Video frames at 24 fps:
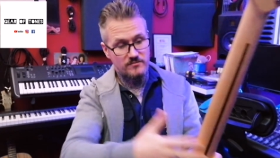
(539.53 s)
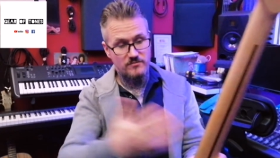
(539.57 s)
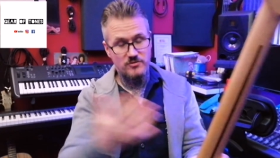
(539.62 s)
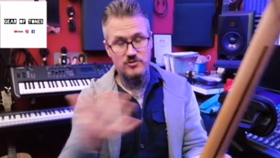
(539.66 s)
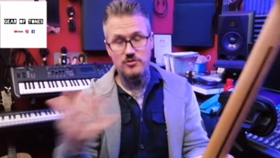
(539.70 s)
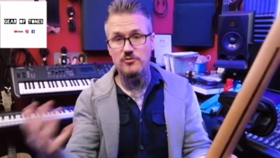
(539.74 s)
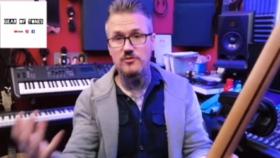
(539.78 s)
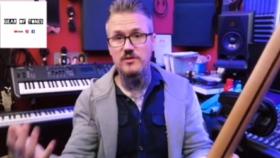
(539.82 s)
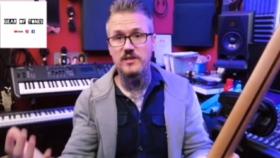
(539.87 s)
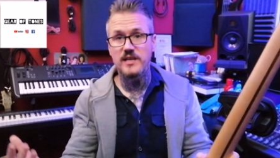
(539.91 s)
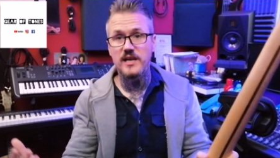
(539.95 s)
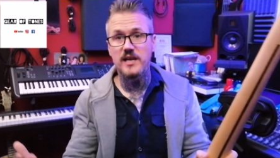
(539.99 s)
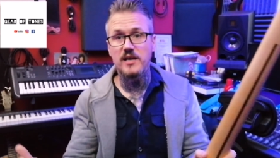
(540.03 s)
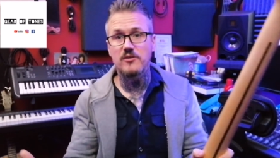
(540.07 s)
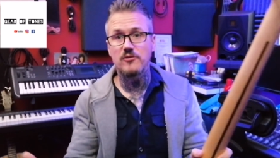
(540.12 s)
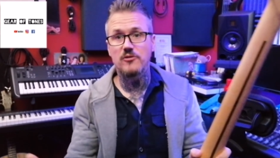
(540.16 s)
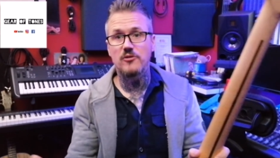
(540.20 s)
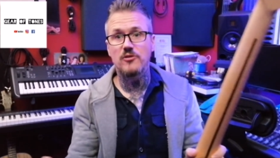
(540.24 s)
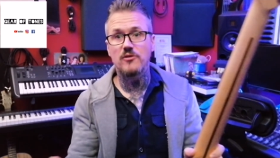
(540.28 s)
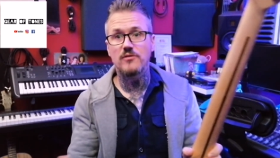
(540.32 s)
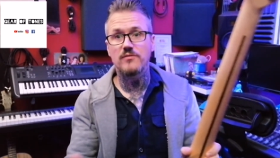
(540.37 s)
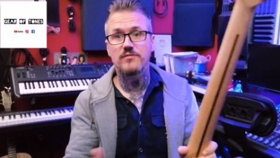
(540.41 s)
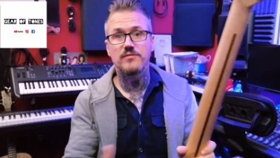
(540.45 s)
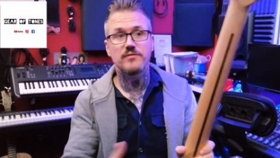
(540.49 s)
took the neck
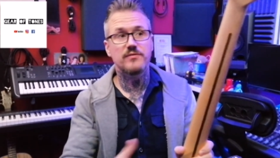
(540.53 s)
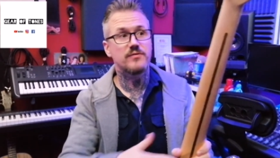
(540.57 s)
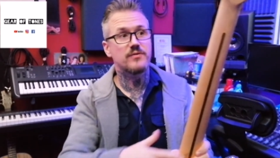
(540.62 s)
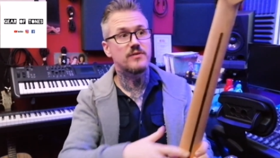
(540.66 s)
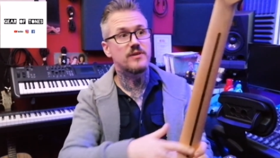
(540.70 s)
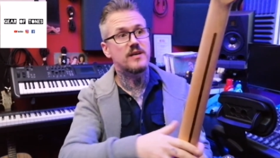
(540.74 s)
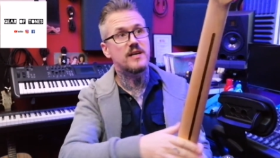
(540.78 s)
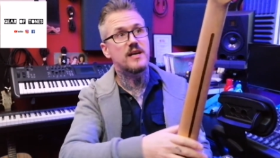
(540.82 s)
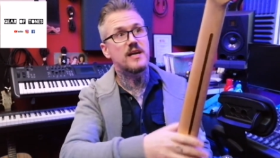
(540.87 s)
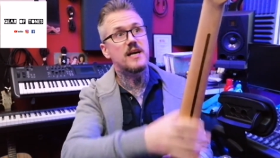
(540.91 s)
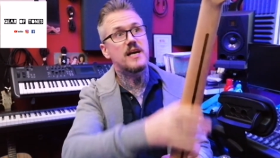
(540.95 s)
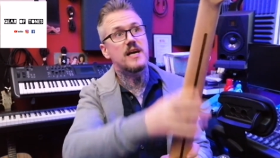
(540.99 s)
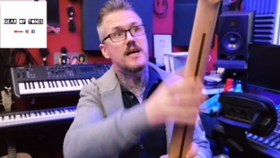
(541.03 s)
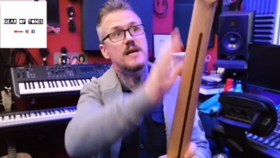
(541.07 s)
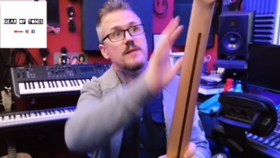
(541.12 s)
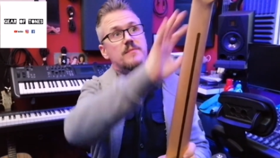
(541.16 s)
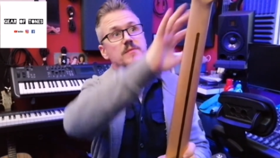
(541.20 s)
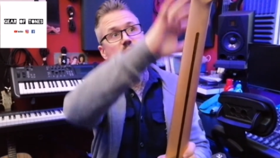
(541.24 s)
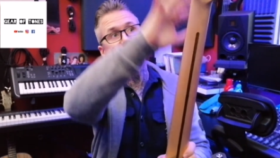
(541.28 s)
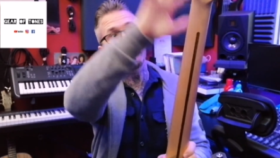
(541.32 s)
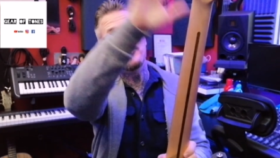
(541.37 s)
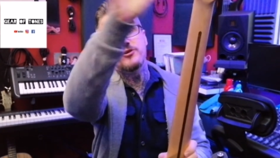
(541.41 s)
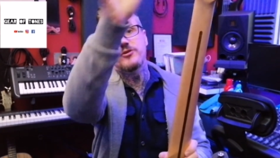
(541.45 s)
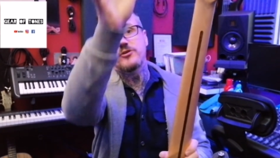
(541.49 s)
off,
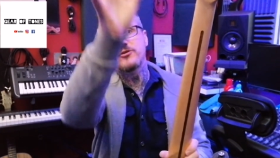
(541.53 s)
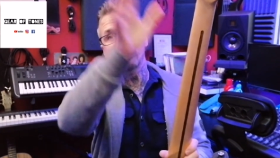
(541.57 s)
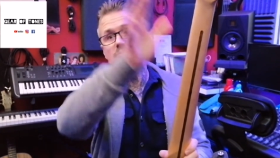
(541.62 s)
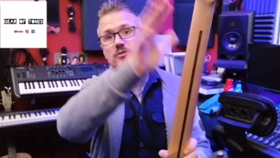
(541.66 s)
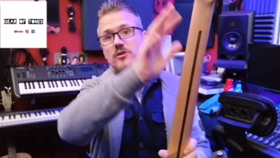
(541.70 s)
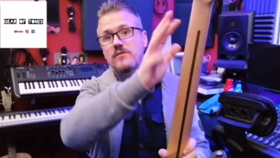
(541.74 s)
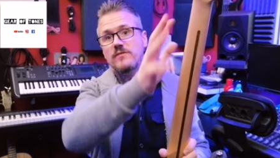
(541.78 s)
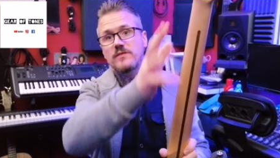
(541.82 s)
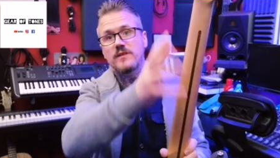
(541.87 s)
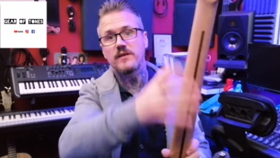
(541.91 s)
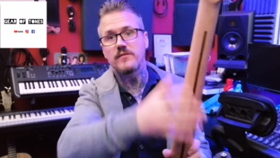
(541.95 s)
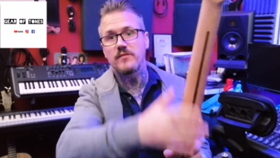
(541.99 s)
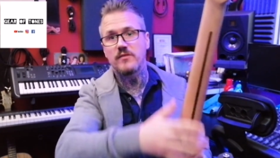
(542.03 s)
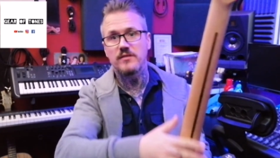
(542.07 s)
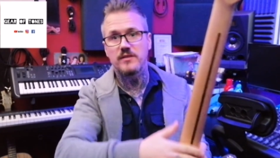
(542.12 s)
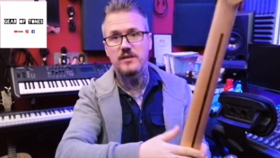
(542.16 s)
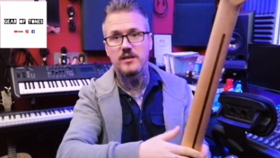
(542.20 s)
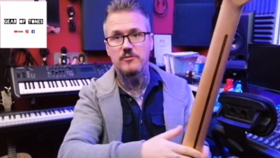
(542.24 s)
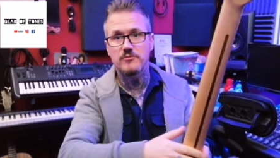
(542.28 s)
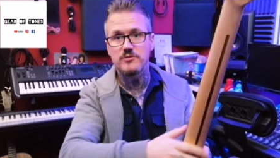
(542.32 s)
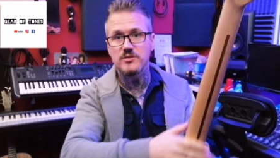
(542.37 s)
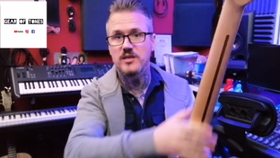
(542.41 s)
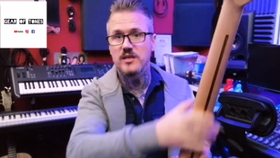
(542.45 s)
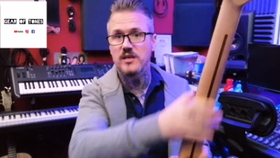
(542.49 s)
um, the tuners off and
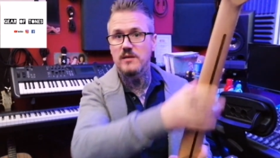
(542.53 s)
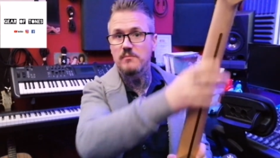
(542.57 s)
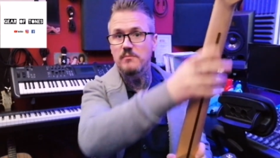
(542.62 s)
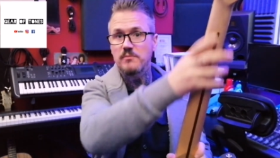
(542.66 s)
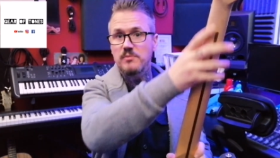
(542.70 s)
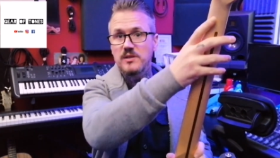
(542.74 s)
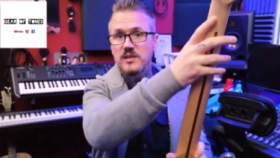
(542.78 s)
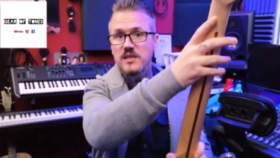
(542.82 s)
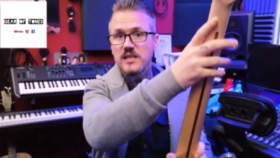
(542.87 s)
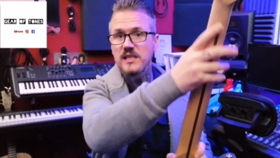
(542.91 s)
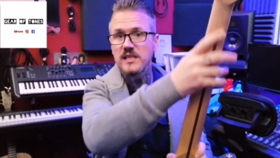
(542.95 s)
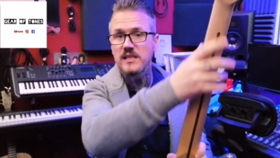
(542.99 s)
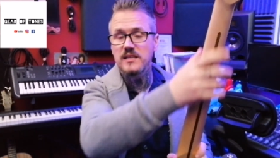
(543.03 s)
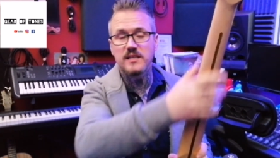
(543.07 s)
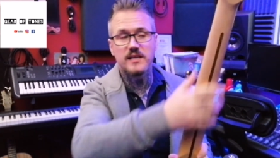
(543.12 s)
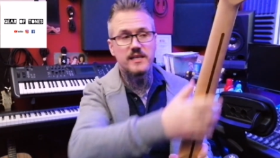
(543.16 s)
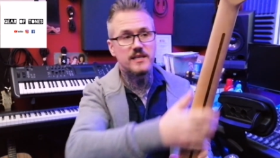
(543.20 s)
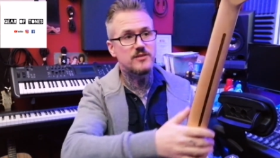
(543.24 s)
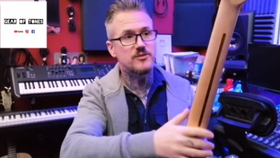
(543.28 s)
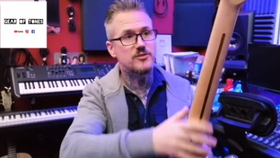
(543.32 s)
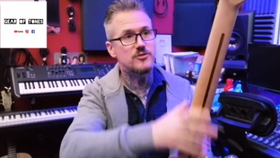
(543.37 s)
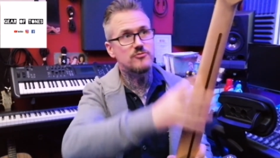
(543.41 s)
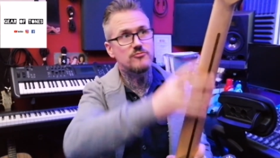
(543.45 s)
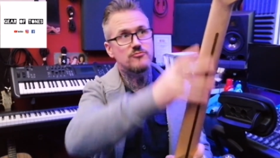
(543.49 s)
everything else and
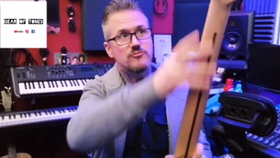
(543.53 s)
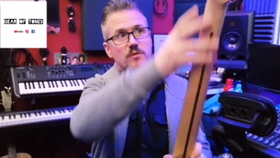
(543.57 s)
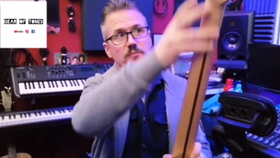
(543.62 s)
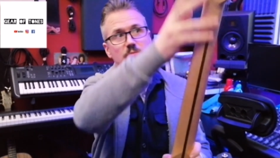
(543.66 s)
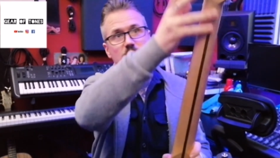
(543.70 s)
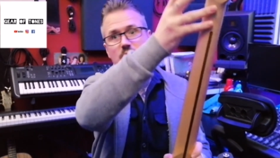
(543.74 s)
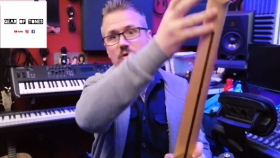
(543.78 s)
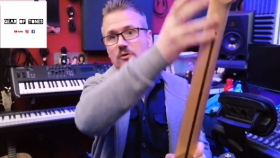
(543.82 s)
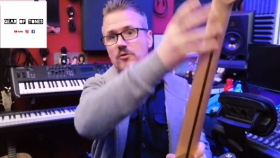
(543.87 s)
completely just rubbed